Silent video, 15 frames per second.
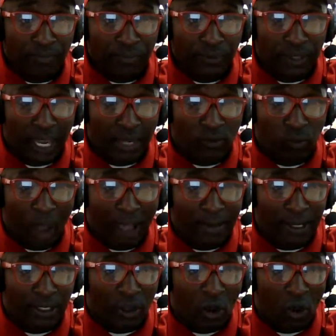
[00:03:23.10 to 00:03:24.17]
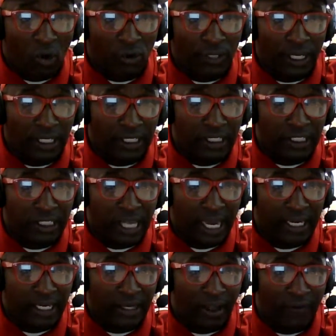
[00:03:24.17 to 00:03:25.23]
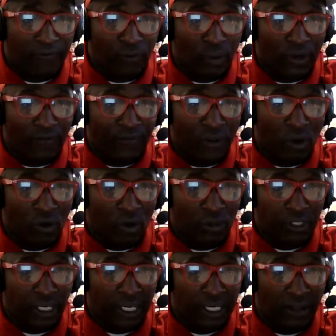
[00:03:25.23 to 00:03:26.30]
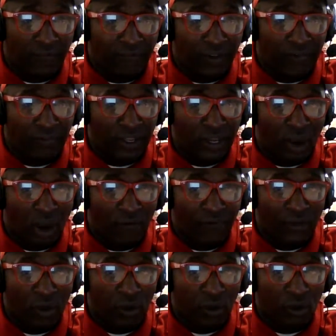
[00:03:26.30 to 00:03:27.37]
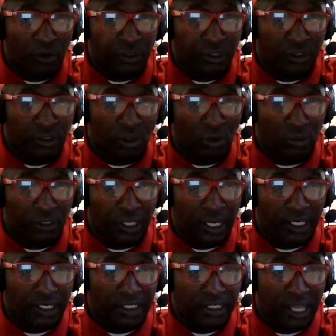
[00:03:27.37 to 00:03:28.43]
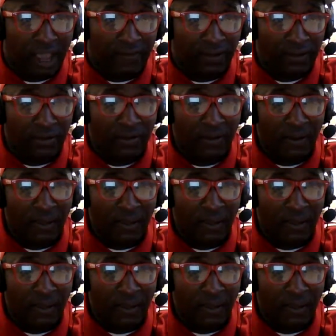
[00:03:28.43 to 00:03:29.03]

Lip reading: Then Robbie Gould hit his second of 3 field goals. He hit a 50-yard field goal, 13-7.